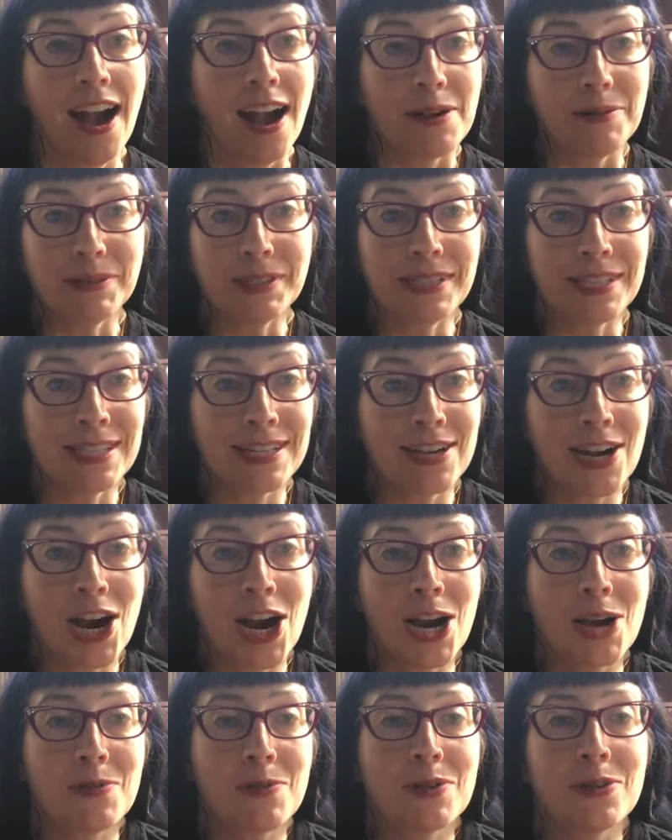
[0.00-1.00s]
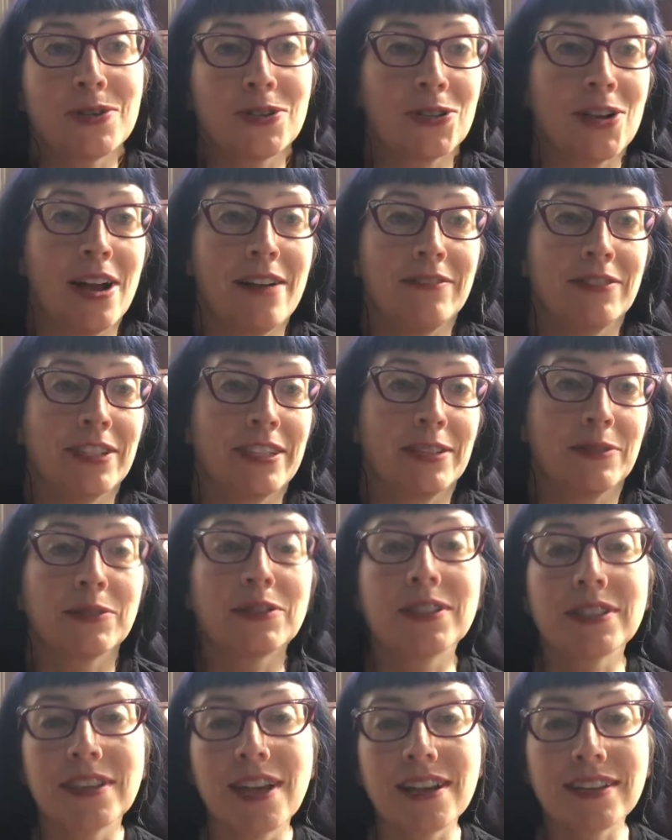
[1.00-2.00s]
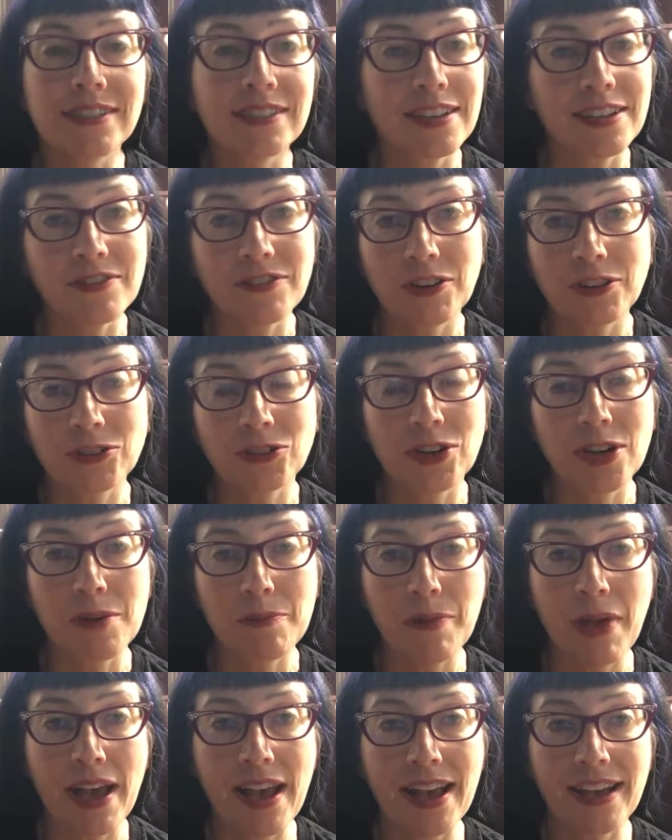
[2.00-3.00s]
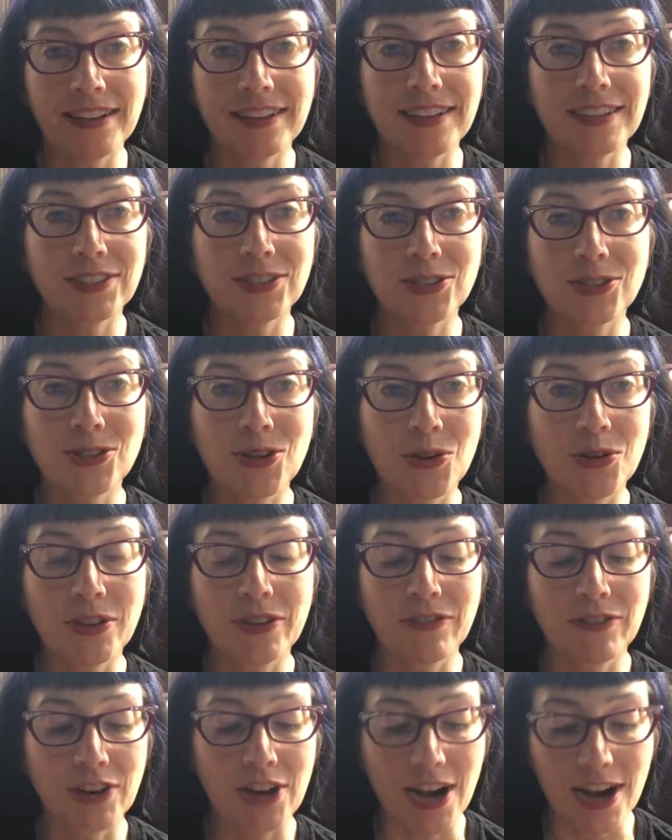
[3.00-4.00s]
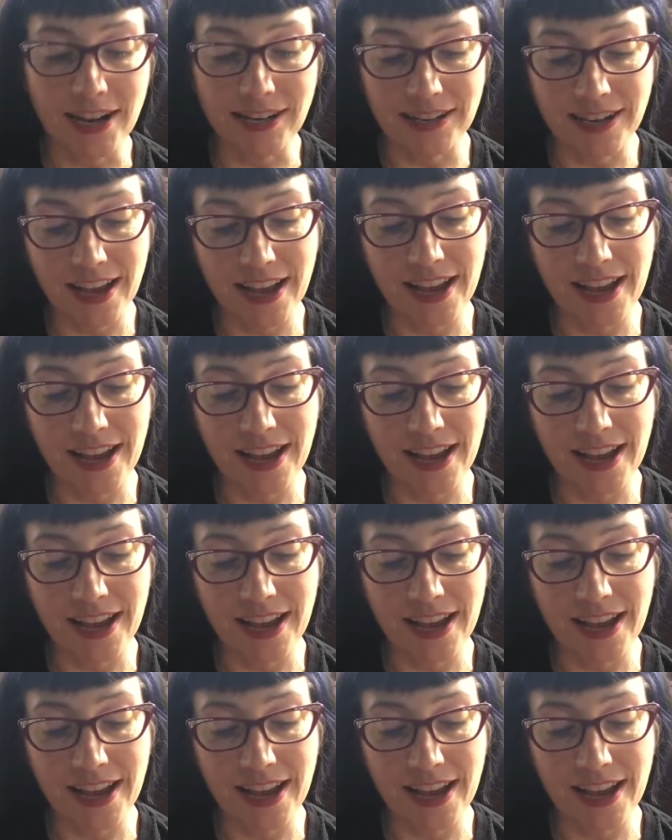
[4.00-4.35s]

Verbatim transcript: I was in the car. We were traveling. It was the last day of our trip and I just totally forgot.